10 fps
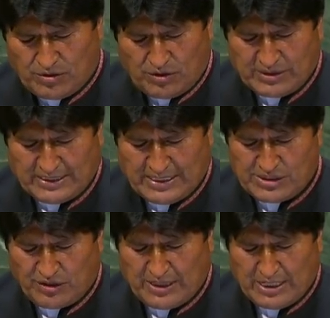We
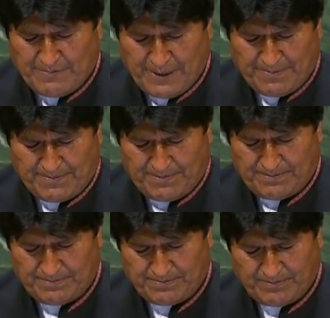have
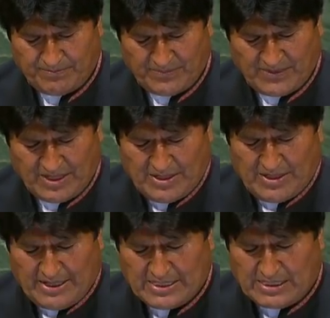invested more money in
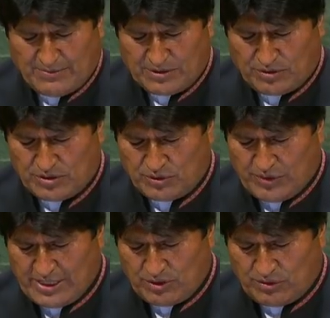renewable
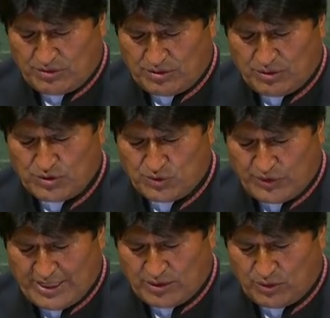energies
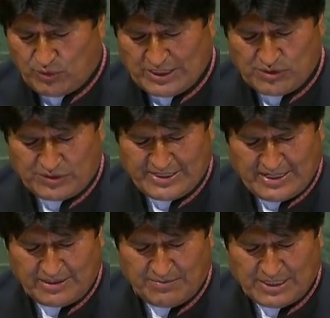compared to the
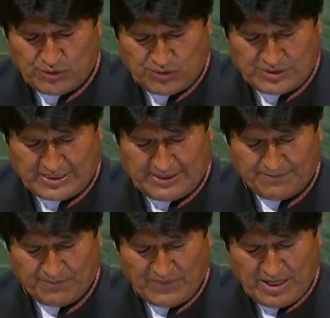GDP than any
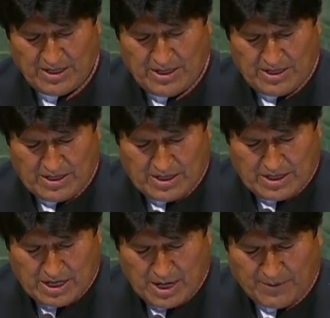other country,
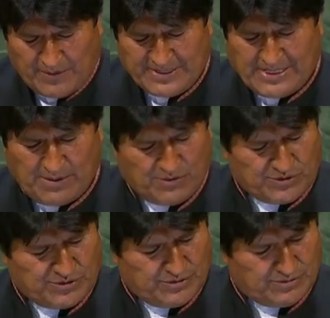and
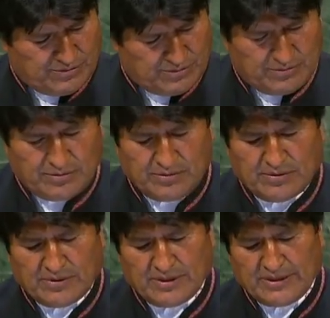we are building
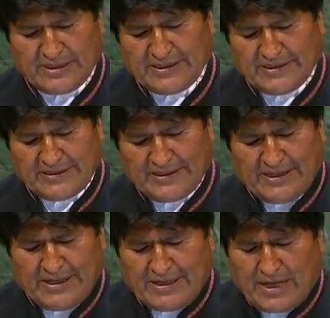a society
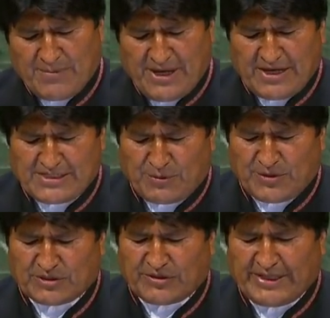that is
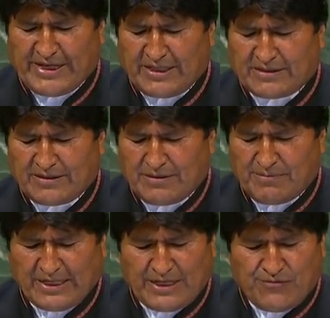fairer,
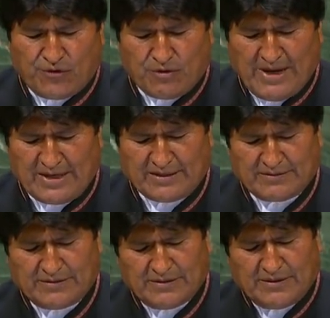more
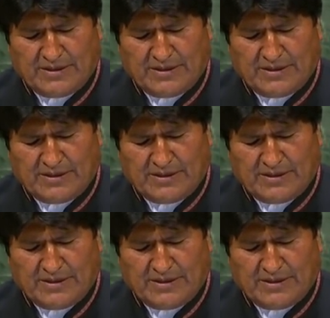just.